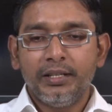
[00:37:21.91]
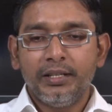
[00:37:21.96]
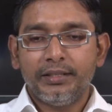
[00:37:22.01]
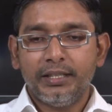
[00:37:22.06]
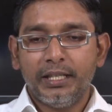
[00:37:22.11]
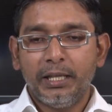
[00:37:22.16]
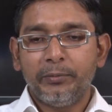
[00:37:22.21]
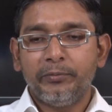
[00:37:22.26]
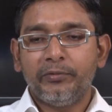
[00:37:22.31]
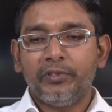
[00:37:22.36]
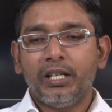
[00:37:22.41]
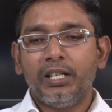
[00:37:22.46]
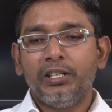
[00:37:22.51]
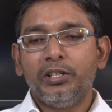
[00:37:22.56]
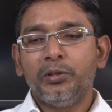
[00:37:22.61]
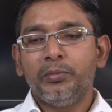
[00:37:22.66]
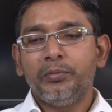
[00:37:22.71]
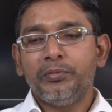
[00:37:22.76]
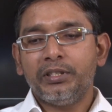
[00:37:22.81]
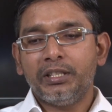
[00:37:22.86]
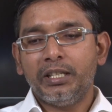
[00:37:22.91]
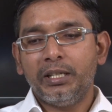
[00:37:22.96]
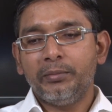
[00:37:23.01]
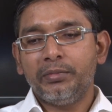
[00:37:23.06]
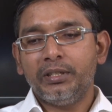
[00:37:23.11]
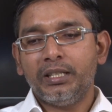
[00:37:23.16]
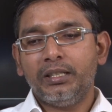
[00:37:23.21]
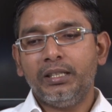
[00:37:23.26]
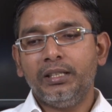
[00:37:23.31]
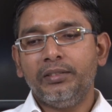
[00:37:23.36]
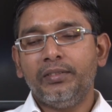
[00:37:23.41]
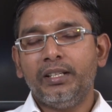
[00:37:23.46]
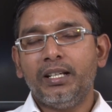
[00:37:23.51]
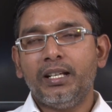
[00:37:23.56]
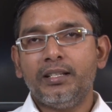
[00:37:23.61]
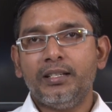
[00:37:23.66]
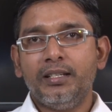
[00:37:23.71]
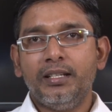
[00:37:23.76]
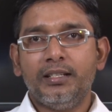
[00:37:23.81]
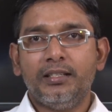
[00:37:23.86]
same volume, same settling
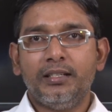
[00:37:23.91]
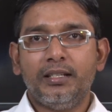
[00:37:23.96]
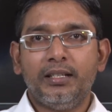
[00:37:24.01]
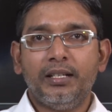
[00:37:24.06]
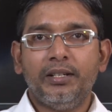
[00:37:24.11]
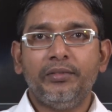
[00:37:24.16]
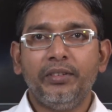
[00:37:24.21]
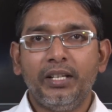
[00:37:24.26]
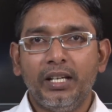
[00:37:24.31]
velocity etc.